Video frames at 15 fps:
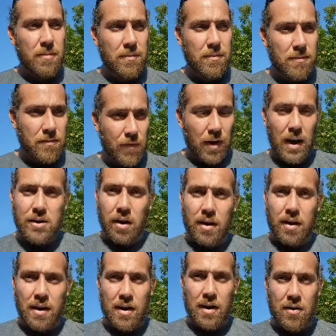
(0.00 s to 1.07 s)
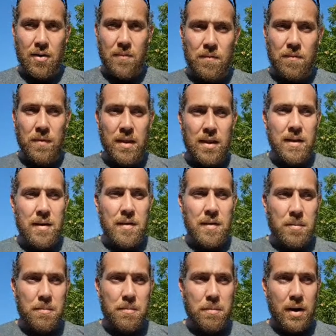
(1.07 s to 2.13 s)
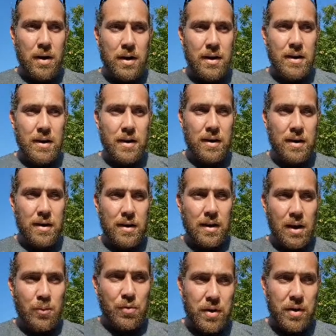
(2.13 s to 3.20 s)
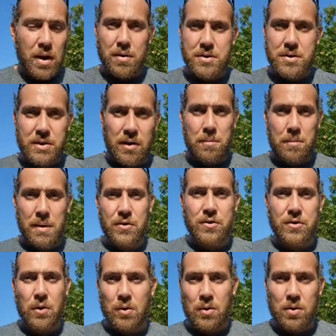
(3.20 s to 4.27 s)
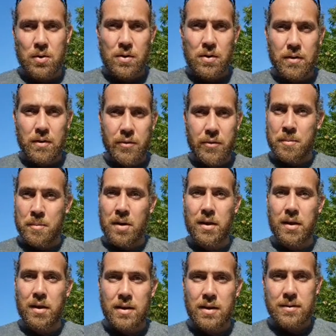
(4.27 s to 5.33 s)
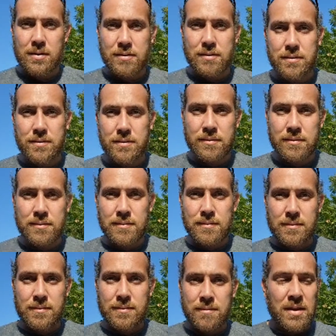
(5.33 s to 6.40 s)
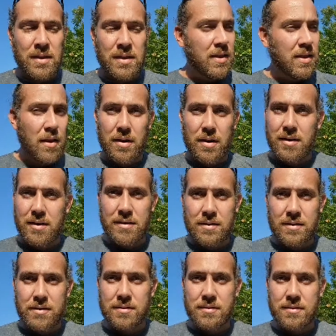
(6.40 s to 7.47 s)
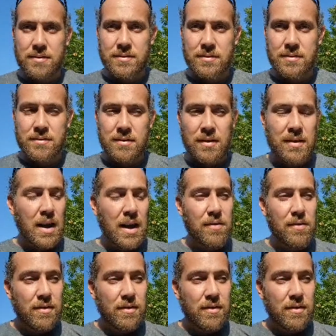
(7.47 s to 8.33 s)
find right now, but I will never sell my soul for money. Never. Not